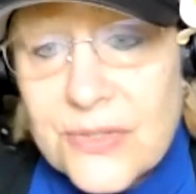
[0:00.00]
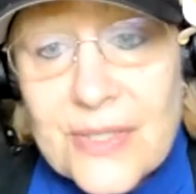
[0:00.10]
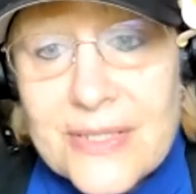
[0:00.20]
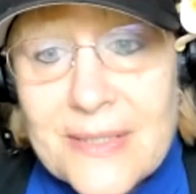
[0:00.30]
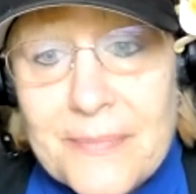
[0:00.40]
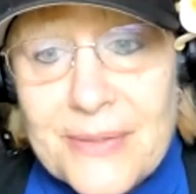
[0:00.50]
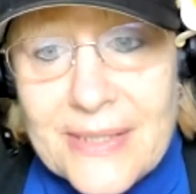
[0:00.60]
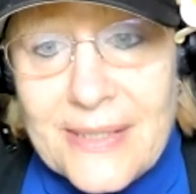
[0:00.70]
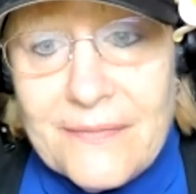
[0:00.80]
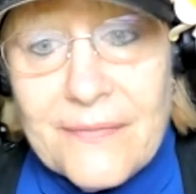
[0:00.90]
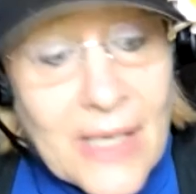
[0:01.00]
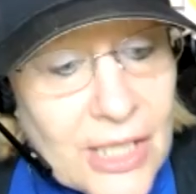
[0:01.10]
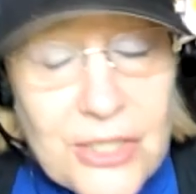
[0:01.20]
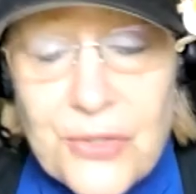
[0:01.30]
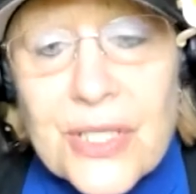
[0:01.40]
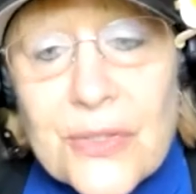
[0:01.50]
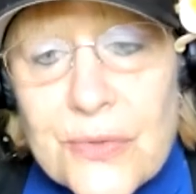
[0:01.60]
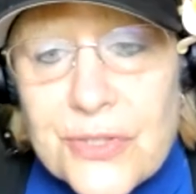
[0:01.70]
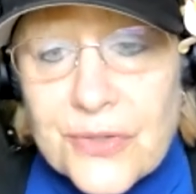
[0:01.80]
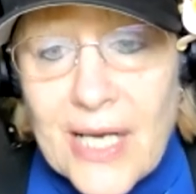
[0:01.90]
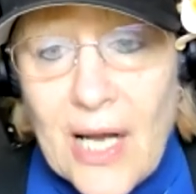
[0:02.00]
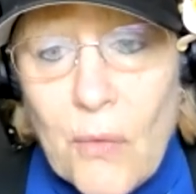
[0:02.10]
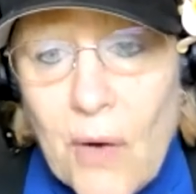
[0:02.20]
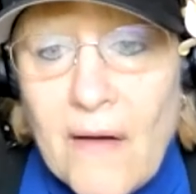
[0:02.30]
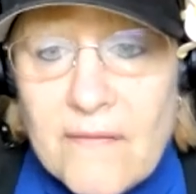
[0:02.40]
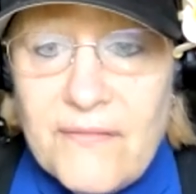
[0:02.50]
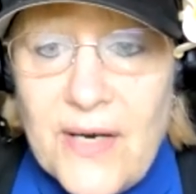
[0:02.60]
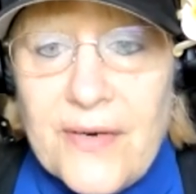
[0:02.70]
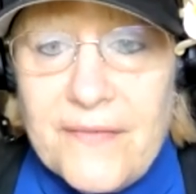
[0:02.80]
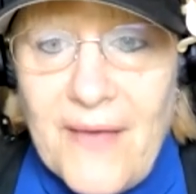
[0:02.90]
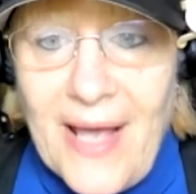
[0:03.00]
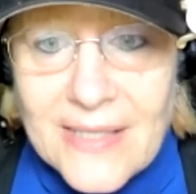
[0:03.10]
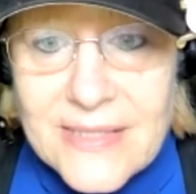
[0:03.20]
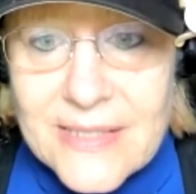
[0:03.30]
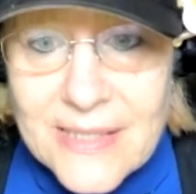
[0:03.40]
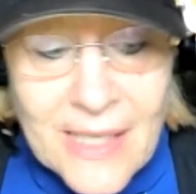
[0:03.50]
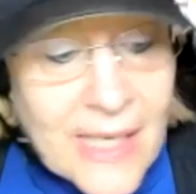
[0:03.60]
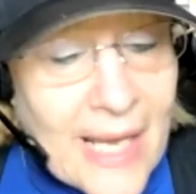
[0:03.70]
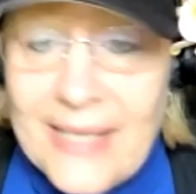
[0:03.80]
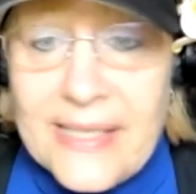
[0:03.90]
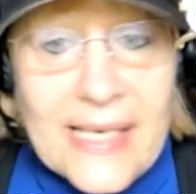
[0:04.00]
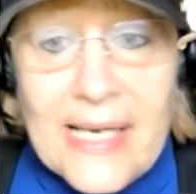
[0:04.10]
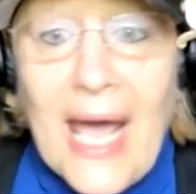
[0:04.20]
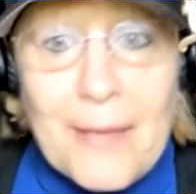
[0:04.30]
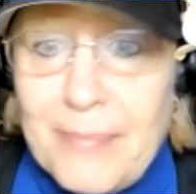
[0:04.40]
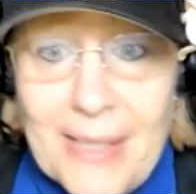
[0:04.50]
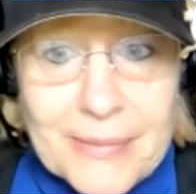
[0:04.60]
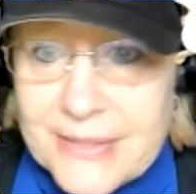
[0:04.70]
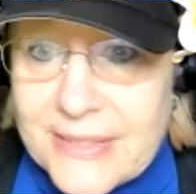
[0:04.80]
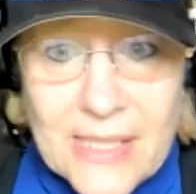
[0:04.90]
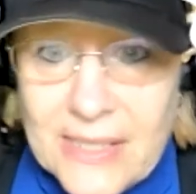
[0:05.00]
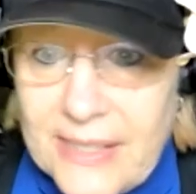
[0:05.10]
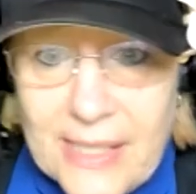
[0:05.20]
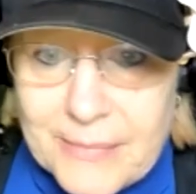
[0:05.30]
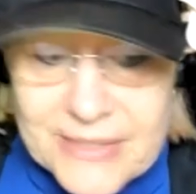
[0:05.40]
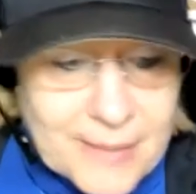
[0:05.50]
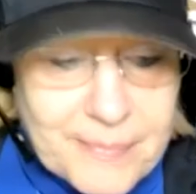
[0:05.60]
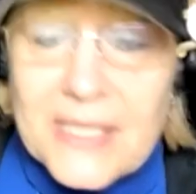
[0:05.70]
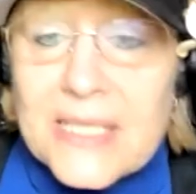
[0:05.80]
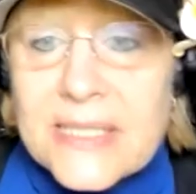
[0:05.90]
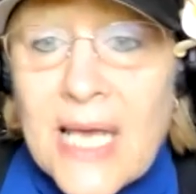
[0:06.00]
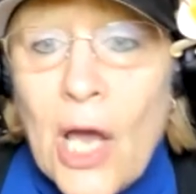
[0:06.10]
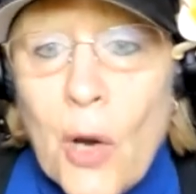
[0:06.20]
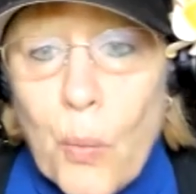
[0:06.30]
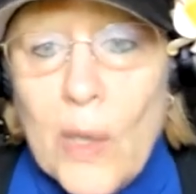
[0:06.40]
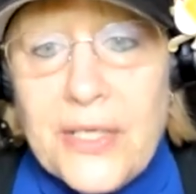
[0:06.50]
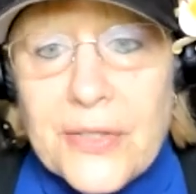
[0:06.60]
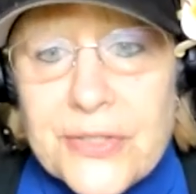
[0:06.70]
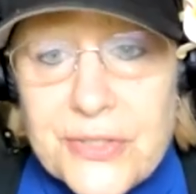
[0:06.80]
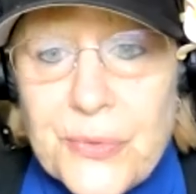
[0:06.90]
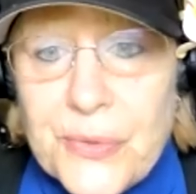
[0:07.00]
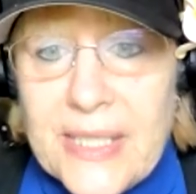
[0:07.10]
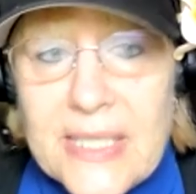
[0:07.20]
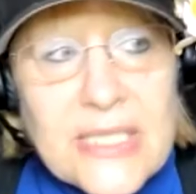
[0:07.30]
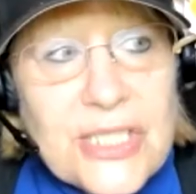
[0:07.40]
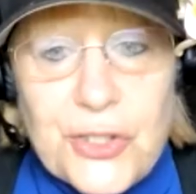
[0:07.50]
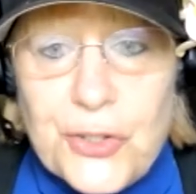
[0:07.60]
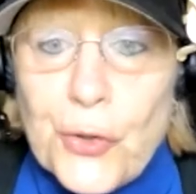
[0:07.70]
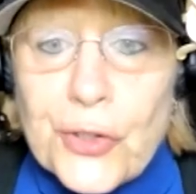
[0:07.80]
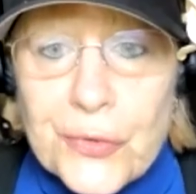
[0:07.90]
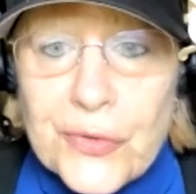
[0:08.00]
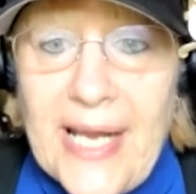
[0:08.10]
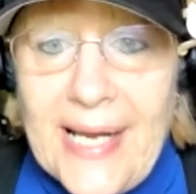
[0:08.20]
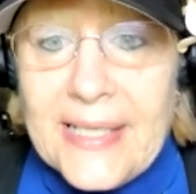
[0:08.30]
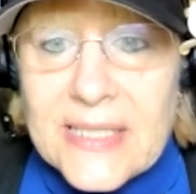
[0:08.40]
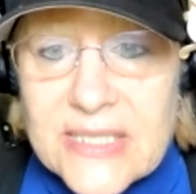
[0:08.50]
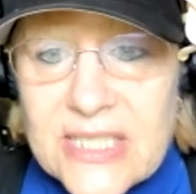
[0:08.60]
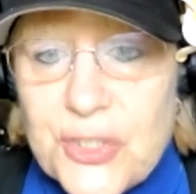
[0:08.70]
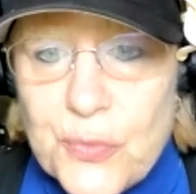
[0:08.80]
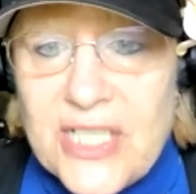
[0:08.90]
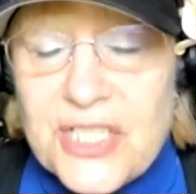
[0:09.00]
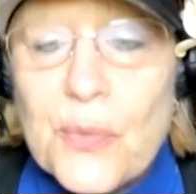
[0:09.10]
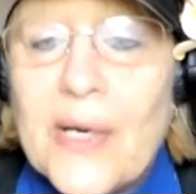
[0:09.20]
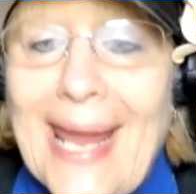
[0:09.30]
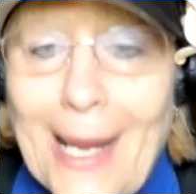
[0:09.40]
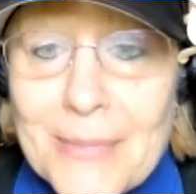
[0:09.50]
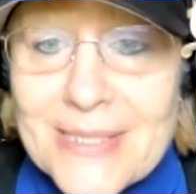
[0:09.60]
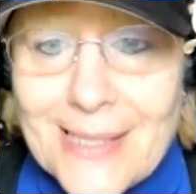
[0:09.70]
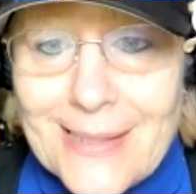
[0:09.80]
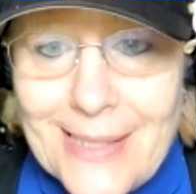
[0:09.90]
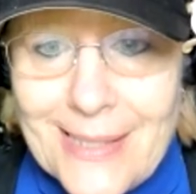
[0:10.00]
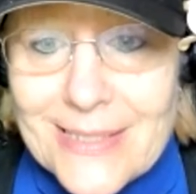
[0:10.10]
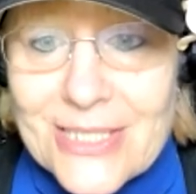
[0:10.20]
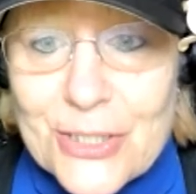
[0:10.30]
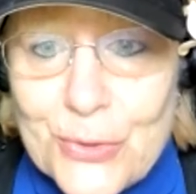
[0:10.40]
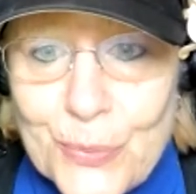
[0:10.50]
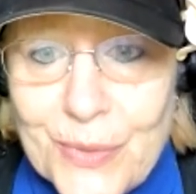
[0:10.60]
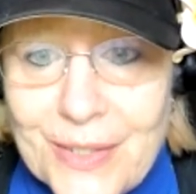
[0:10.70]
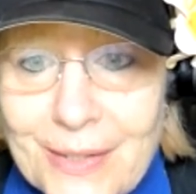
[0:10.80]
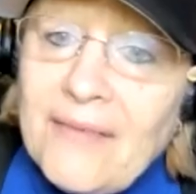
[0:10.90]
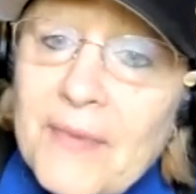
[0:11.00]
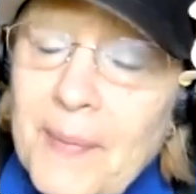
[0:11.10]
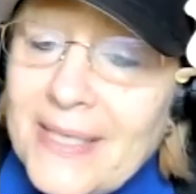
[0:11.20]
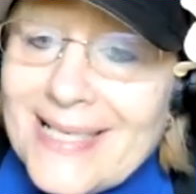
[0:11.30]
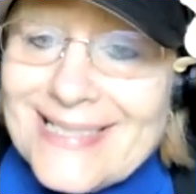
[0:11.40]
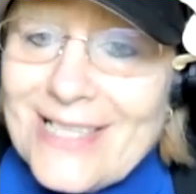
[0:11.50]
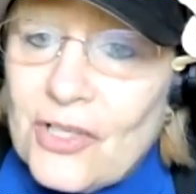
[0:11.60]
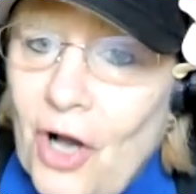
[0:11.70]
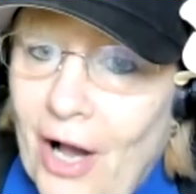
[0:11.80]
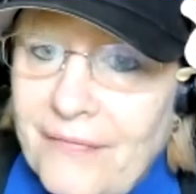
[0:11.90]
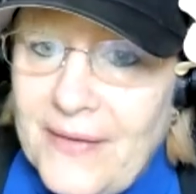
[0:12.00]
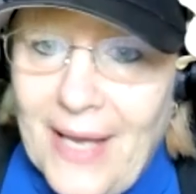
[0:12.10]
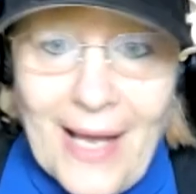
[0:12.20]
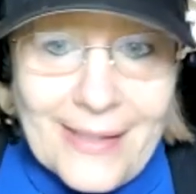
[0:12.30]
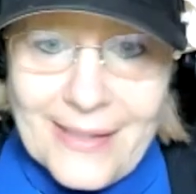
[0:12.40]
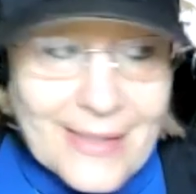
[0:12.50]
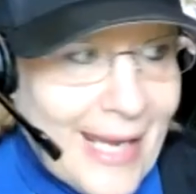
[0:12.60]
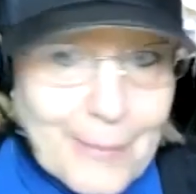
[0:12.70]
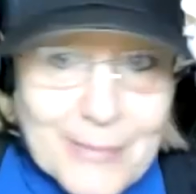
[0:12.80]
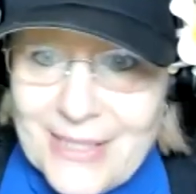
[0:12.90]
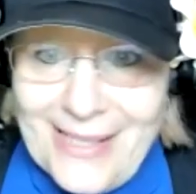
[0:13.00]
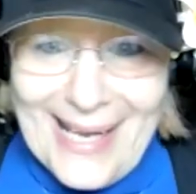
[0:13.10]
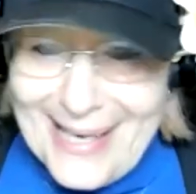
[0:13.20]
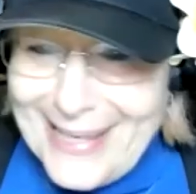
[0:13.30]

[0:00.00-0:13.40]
trust and believe you can lose your account very fast and not be able to sell on Amazon because what you're doing is you're creating a situation where Amazon can get sued. Everybody can sell coffee on Amazon.